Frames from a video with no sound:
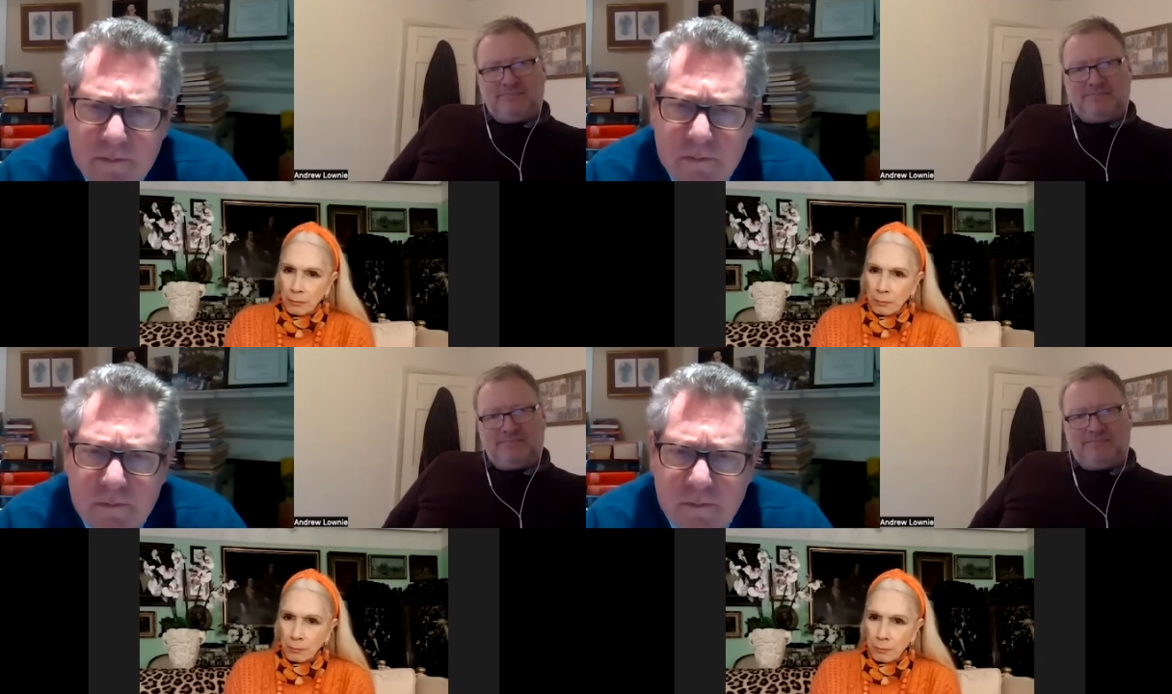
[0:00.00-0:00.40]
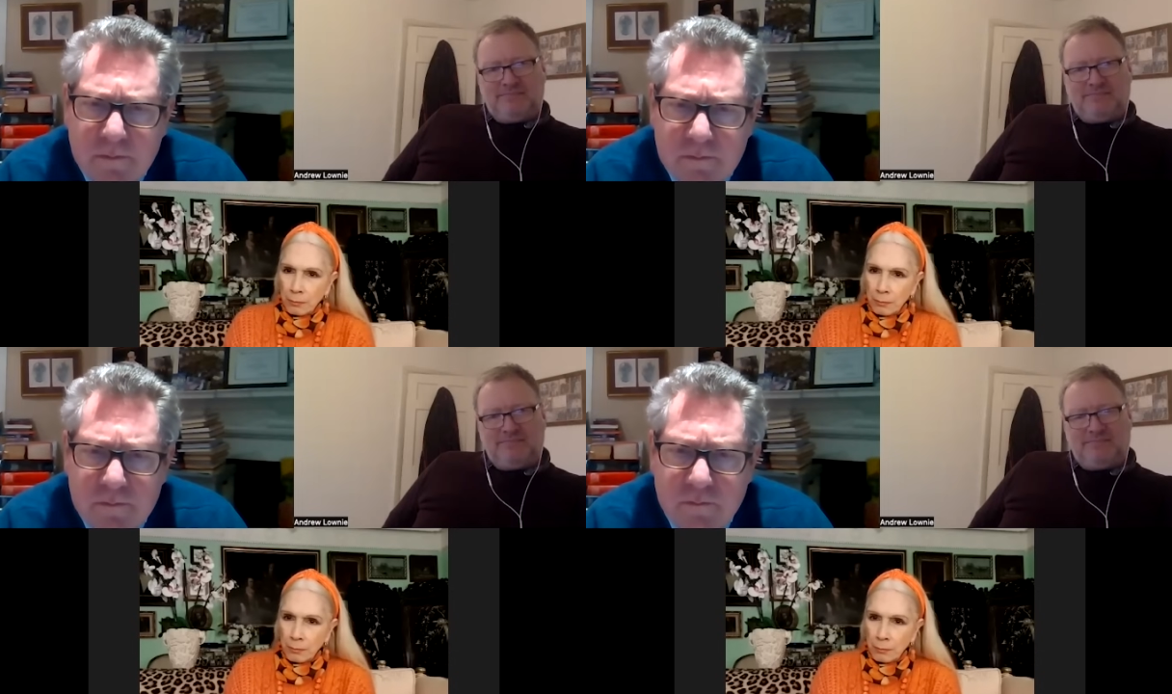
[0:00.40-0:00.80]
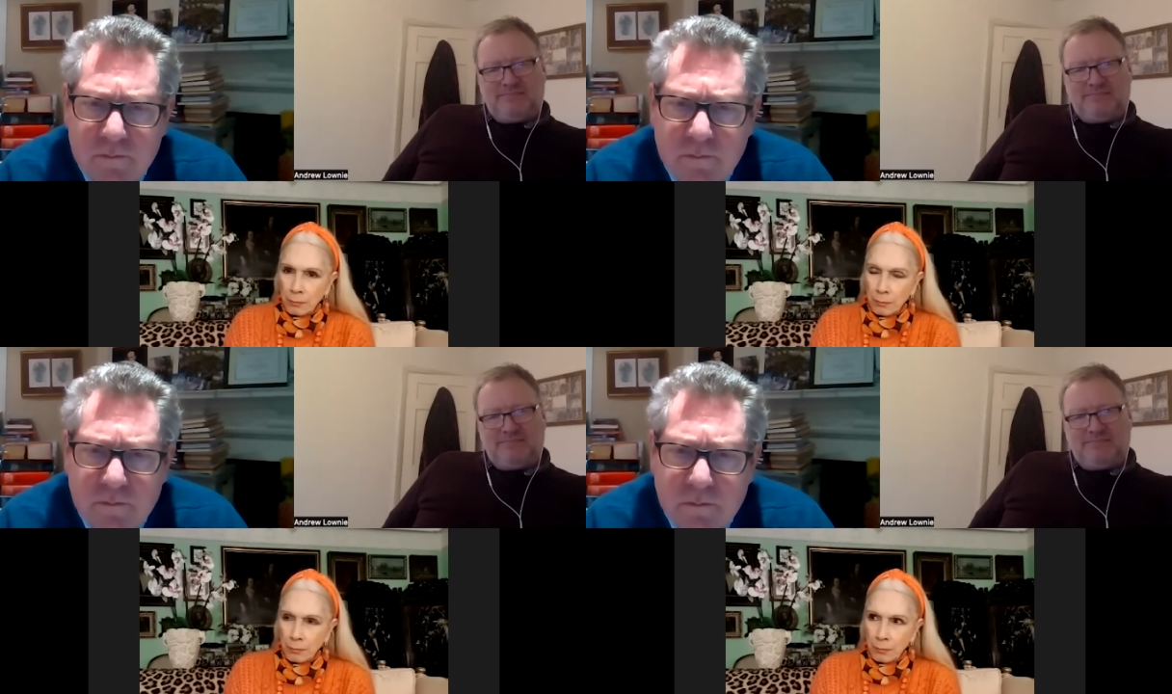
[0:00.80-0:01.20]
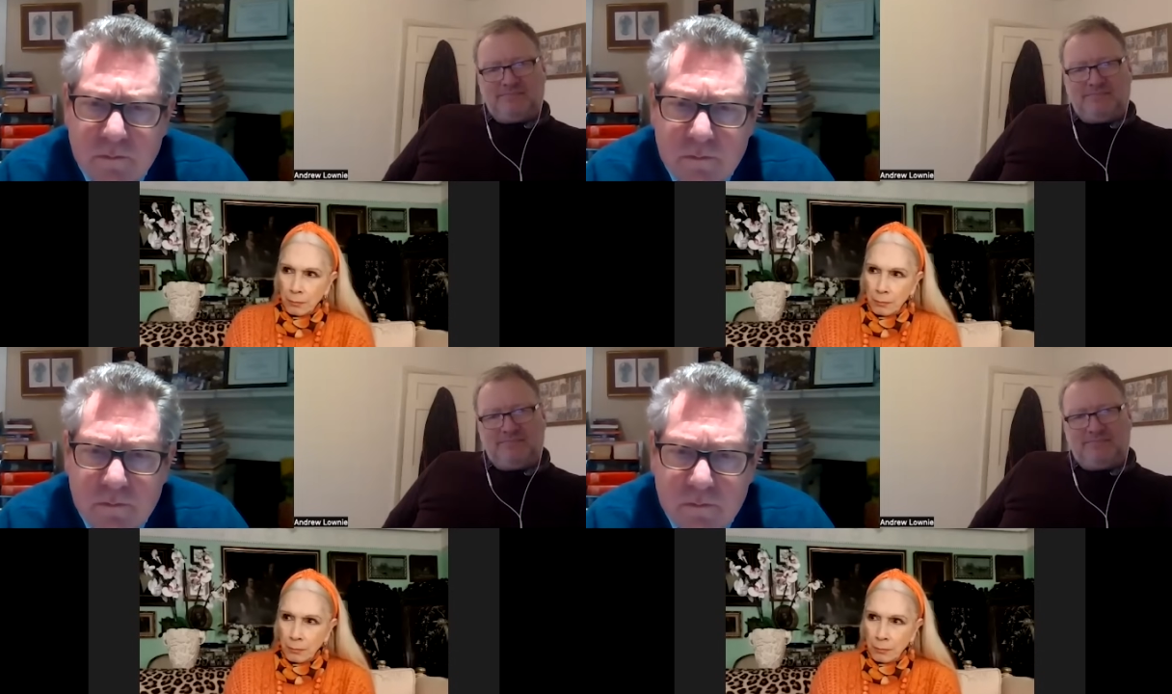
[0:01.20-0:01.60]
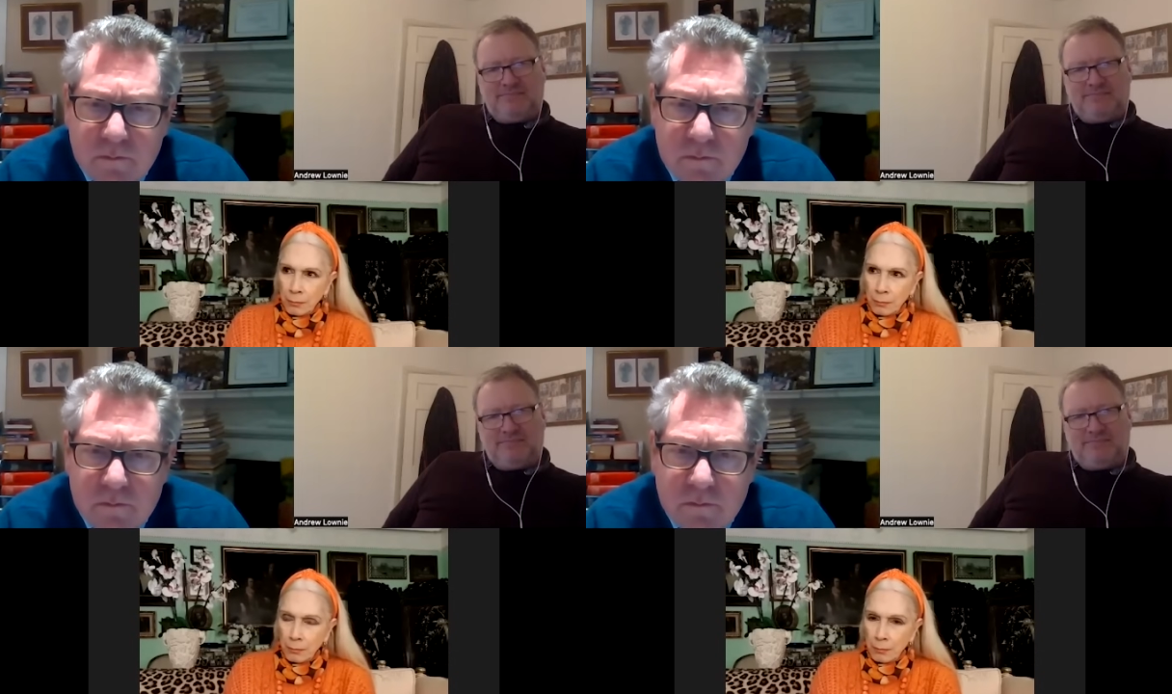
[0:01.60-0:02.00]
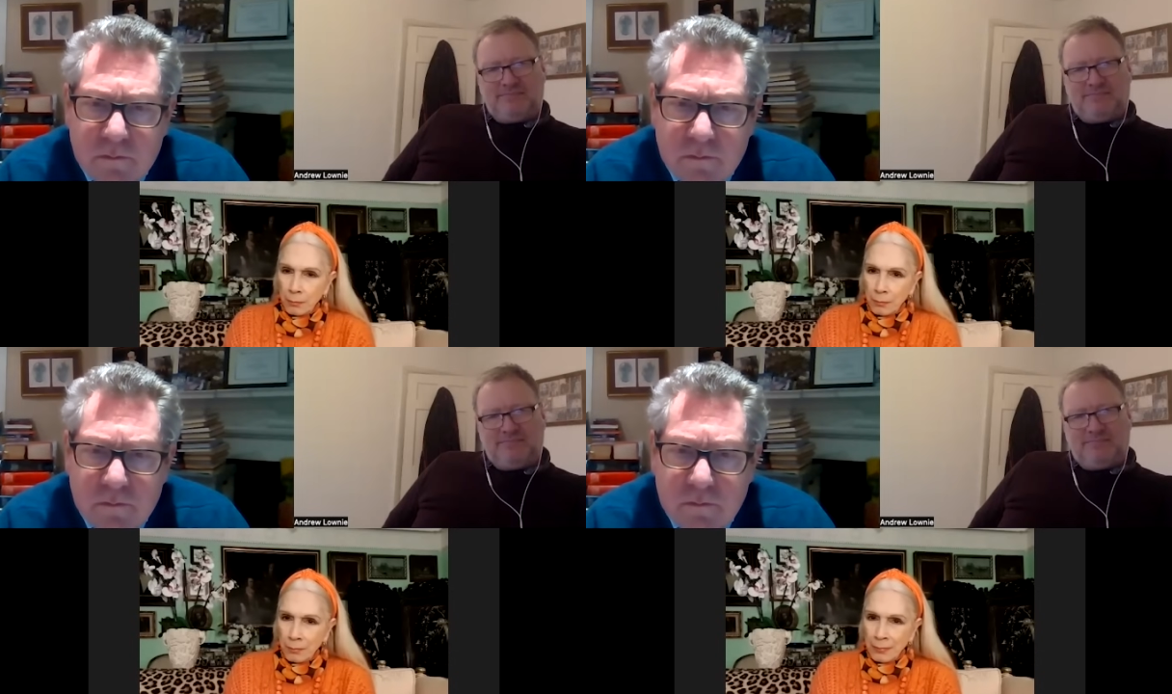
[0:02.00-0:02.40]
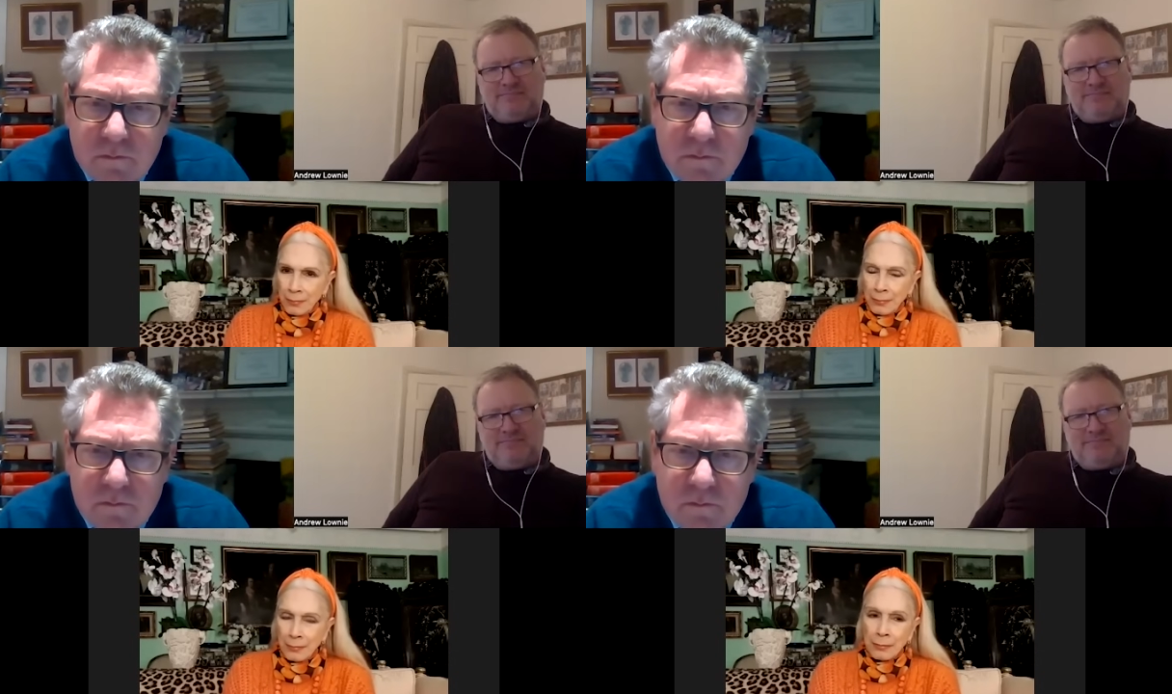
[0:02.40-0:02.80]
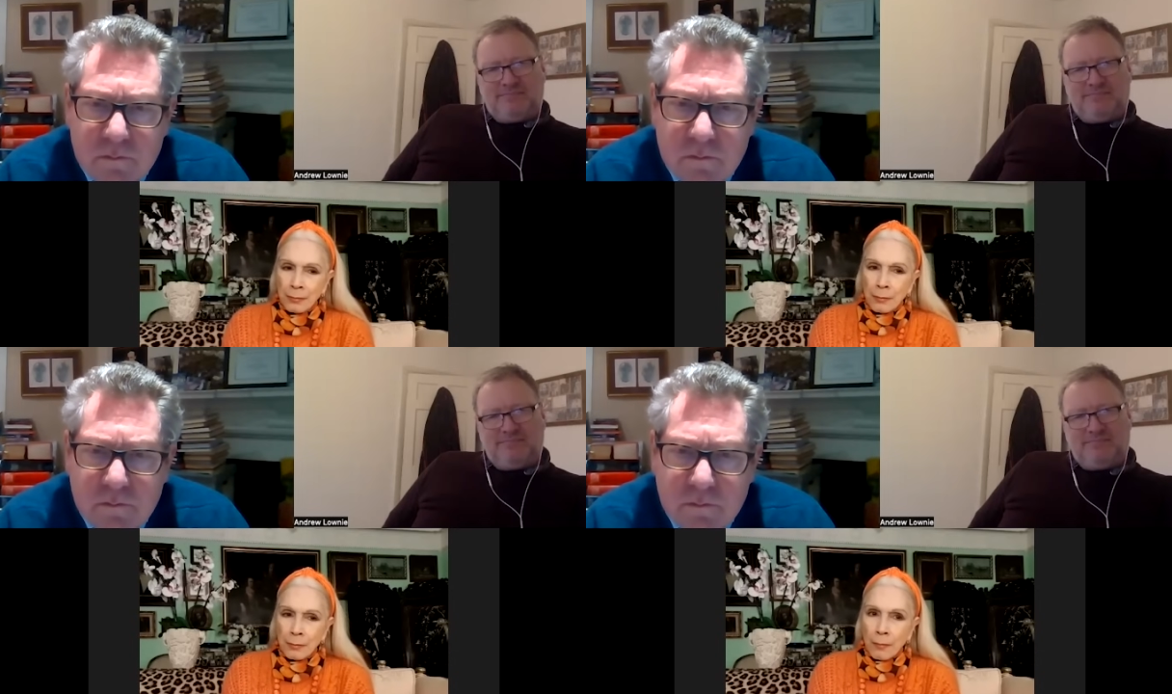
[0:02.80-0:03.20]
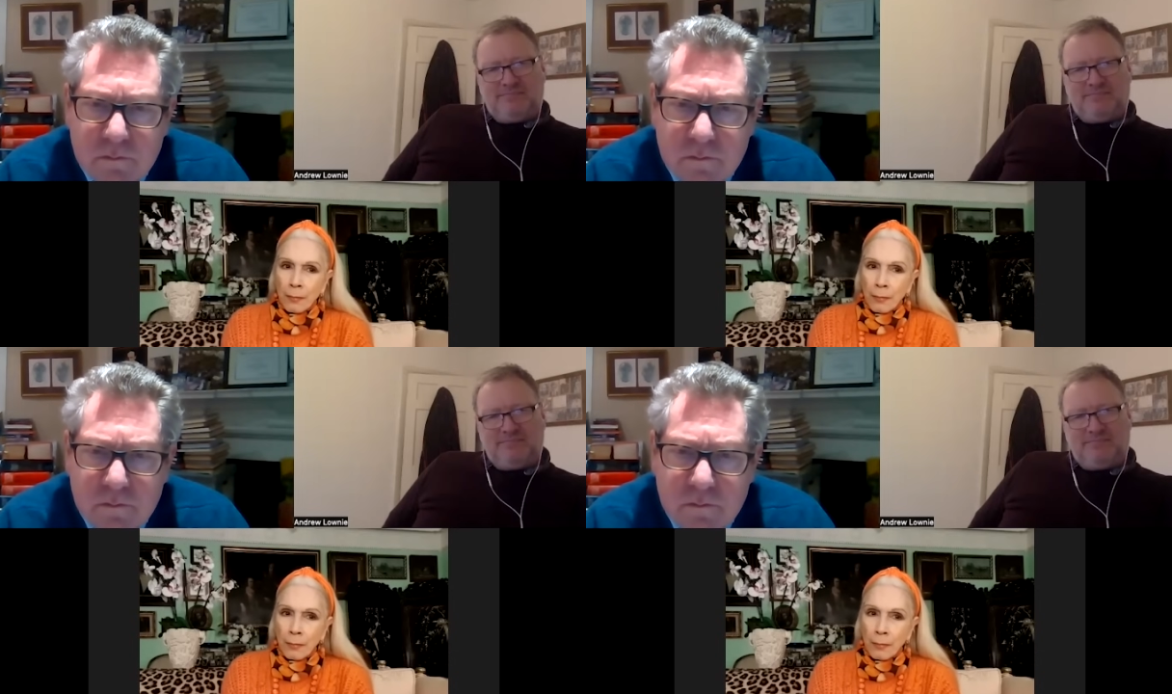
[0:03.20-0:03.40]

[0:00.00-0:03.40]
[no speech]